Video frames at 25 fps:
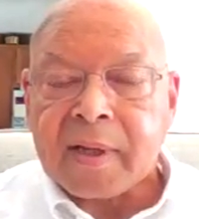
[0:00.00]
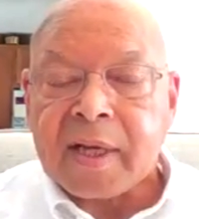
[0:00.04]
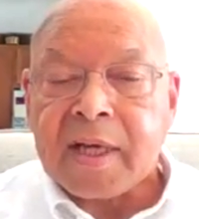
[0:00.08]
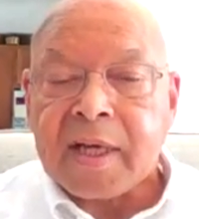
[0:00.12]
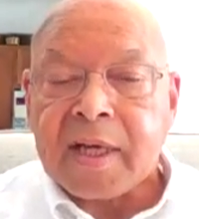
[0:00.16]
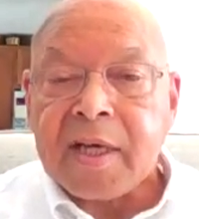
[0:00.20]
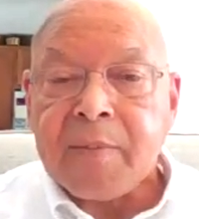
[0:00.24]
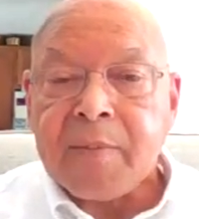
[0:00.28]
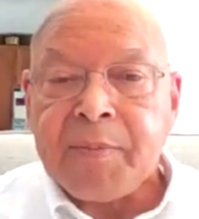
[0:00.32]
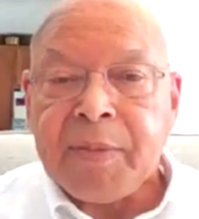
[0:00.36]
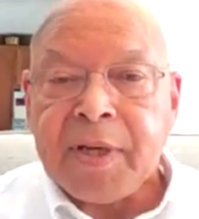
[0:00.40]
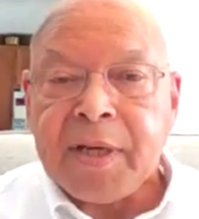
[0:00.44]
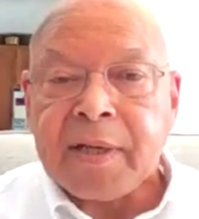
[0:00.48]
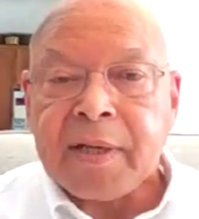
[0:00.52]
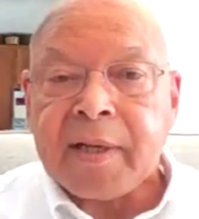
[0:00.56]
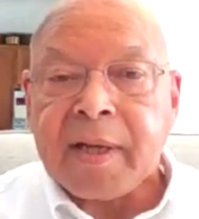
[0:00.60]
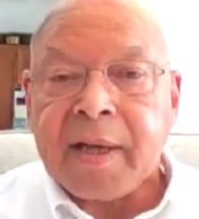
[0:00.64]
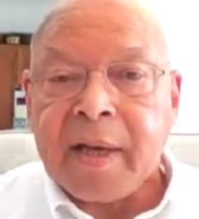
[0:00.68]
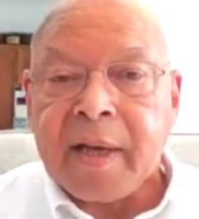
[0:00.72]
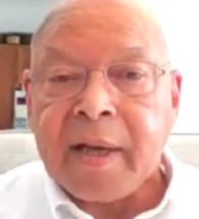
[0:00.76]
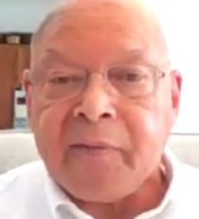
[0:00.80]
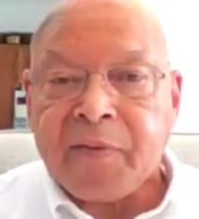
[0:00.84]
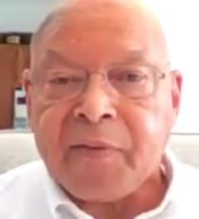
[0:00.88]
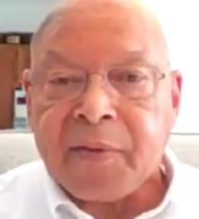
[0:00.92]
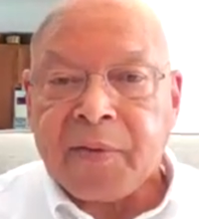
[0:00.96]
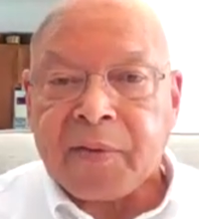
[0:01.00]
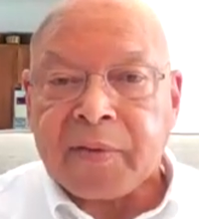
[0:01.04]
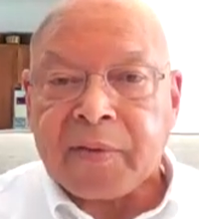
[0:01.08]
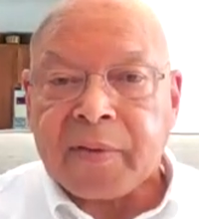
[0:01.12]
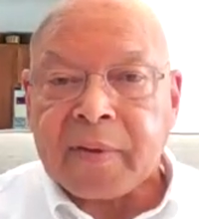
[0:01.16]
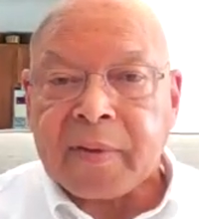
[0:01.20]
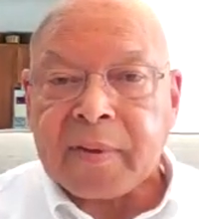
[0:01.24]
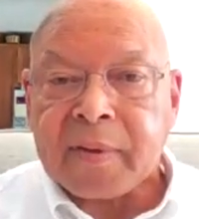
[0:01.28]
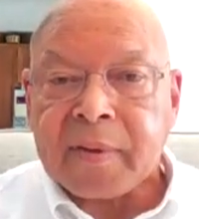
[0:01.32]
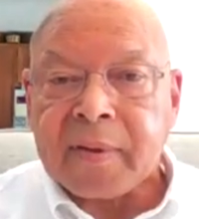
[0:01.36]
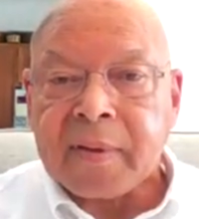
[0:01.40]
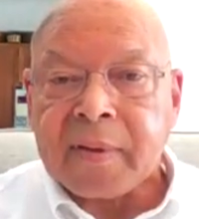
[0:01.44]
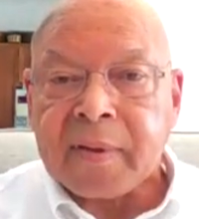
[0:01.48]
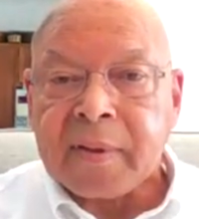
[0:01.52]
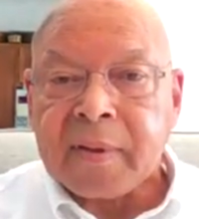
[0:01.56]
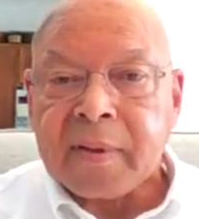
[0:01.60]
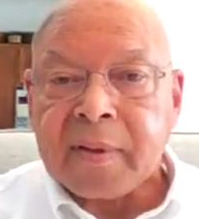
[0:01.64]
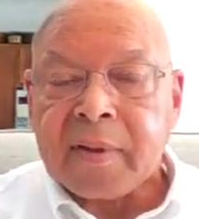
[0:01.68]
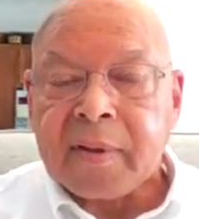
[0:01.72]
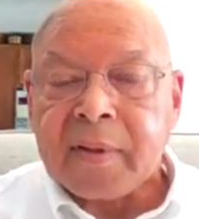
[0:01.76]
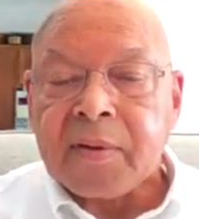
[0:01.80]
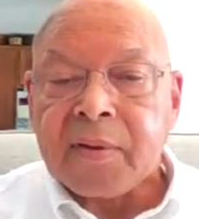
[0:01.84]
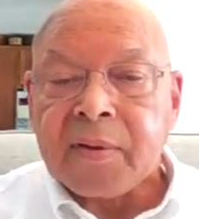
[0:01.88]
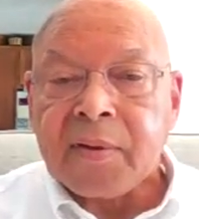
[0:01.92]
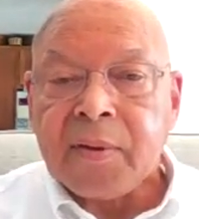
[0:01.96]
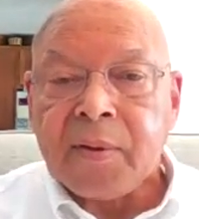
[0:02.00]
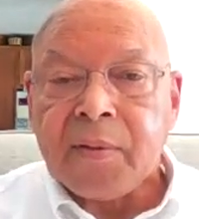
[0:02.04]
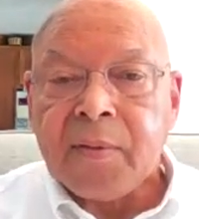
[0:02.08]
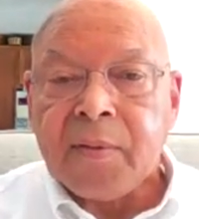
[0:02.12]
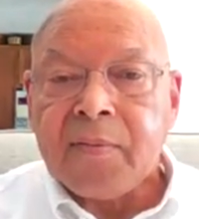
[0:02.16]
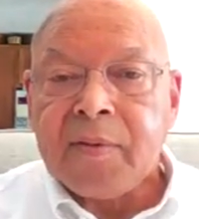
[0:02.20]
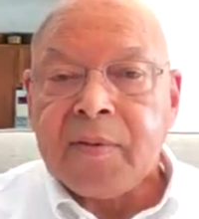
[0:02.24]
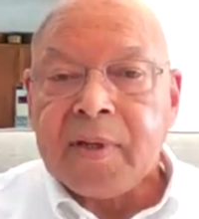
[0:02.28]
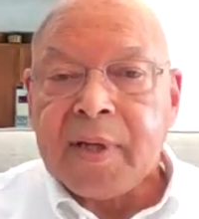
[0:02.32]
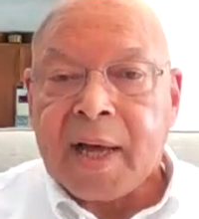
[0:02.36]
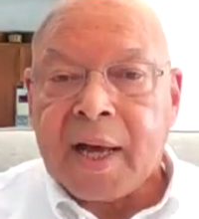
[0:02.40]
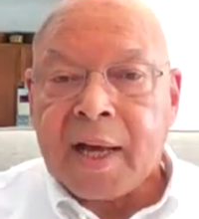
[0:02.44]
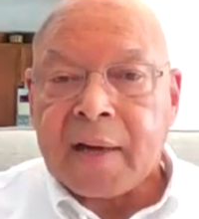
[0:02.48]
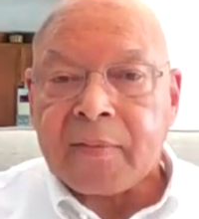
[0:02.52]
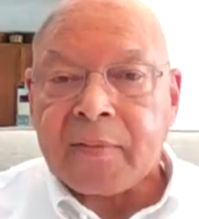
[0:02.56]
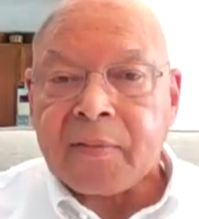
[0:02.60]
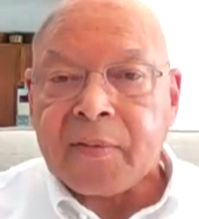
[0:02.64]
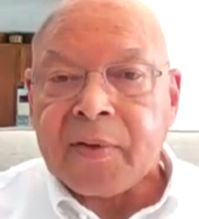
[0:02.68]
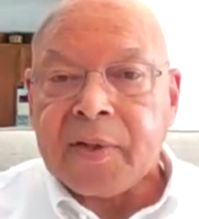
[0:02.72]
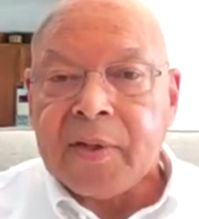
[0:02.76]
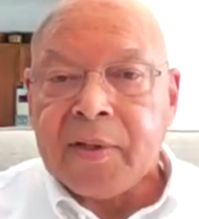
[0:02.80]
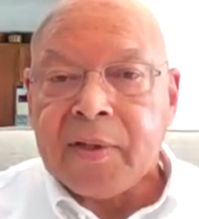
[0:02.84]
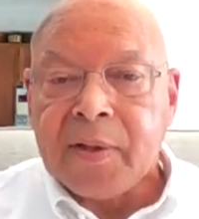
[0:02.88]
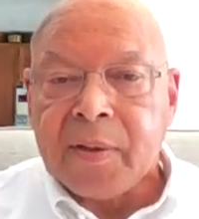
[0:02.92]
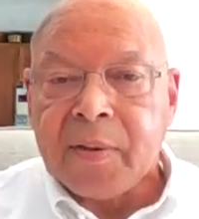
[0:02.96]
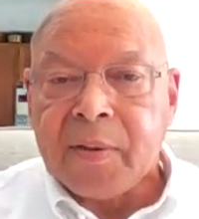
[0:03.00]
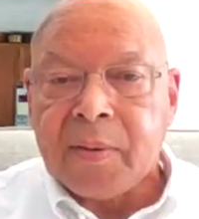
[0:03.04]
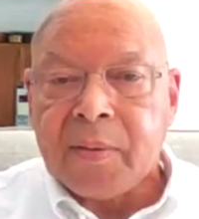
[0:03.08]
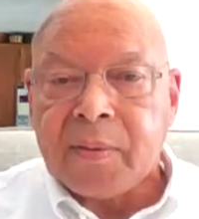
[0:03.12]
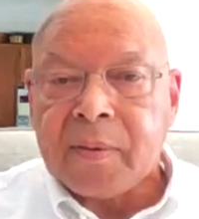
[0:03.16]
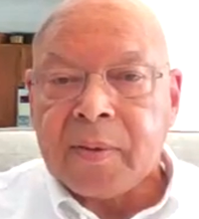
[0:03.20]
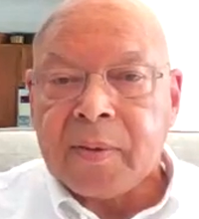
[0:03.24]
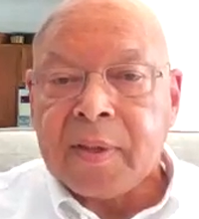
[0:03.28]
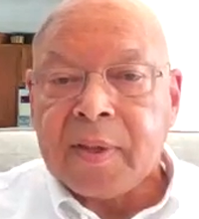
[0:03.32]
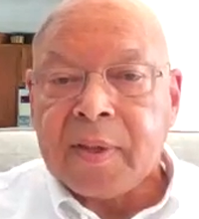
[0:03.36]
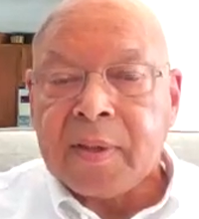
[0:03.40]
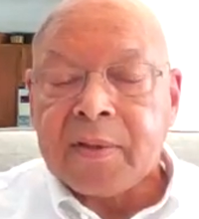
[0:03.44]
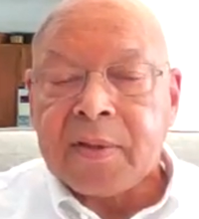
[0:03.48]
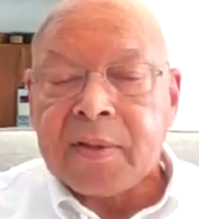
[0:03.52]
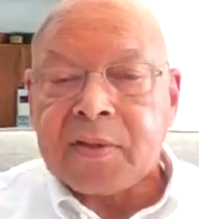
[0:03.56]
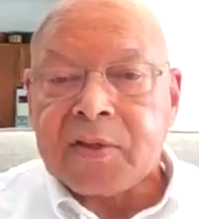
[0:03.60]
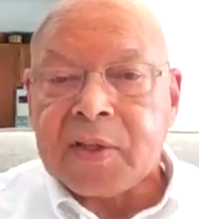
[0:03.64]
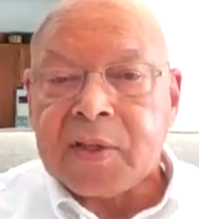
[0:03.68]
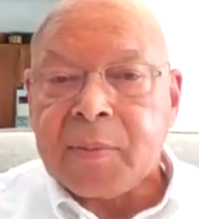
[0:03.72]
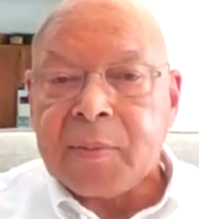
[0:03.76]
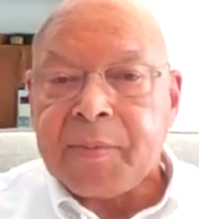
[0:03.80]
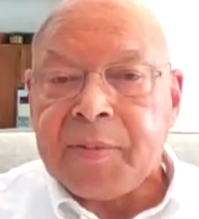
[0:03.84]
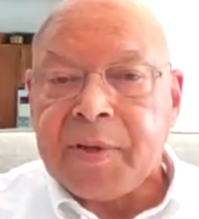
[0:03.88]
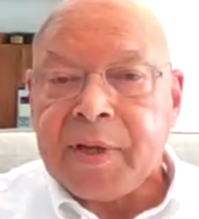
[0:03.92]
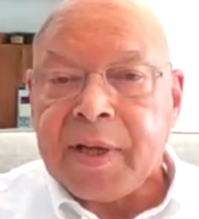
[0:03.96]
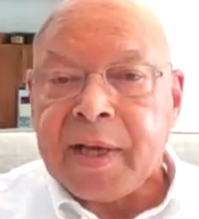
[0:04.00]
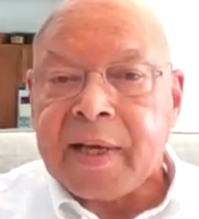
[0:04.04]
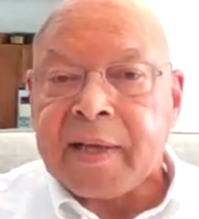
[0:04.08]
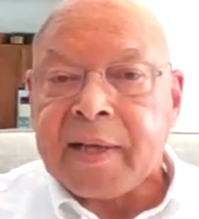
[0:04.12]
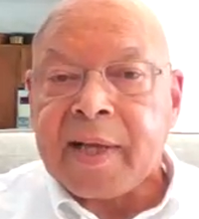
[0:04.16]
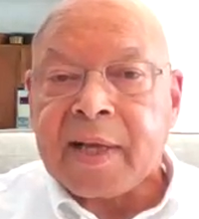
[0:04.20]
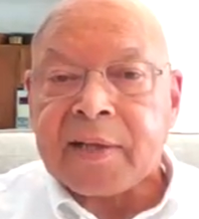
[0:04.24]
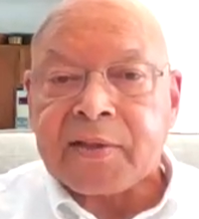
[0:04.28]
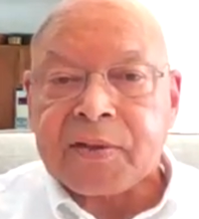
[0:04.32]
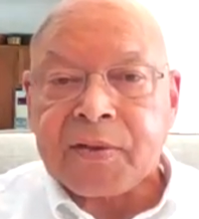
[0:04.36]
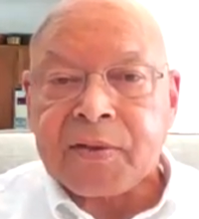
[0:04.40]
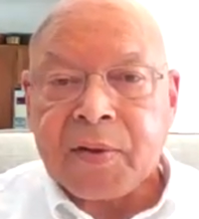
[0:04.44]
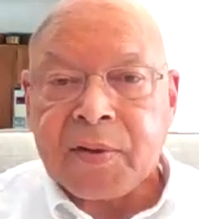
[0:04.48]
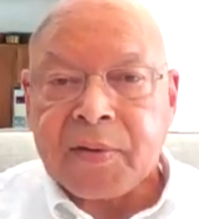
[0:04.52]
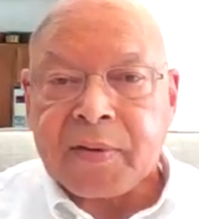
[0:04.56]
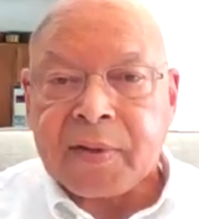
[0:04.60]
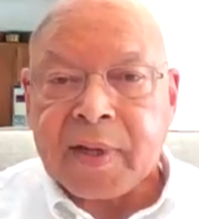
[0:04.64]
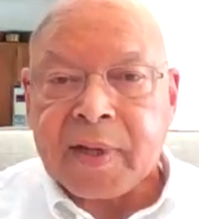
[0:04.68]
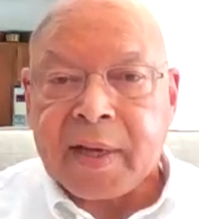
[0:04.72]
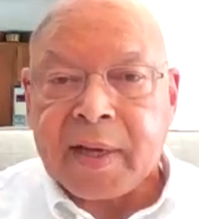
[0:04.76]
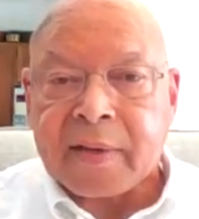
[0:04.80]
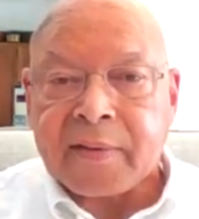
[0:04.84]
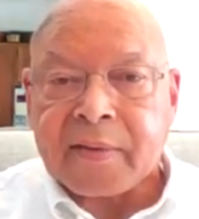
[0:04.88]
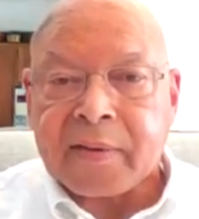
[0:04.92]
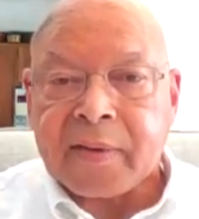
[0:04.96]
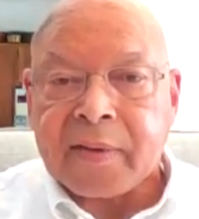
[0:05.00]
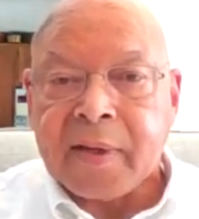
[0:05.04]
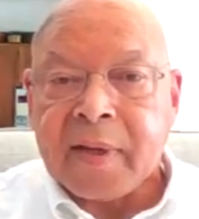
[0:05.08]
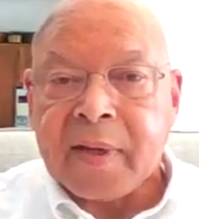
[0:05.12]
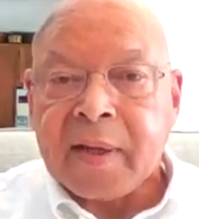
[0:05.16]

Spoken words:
Could be an effort to not renew the CPA and that surtax.